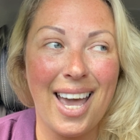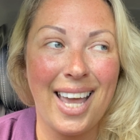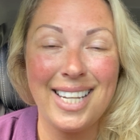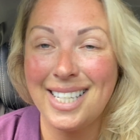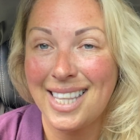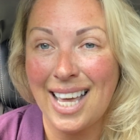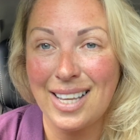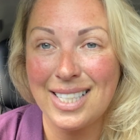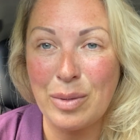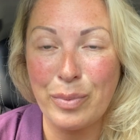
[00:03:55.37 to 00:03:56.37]
and that
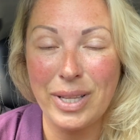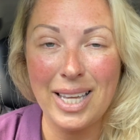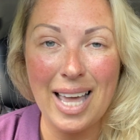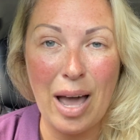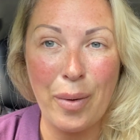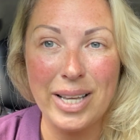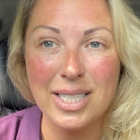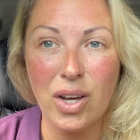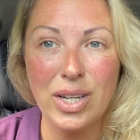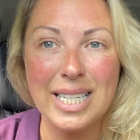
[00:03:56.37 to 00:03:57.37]
is simply how I
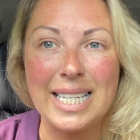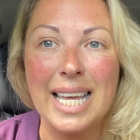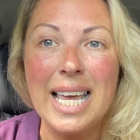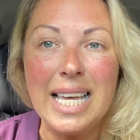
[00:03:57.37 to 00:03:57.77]
started.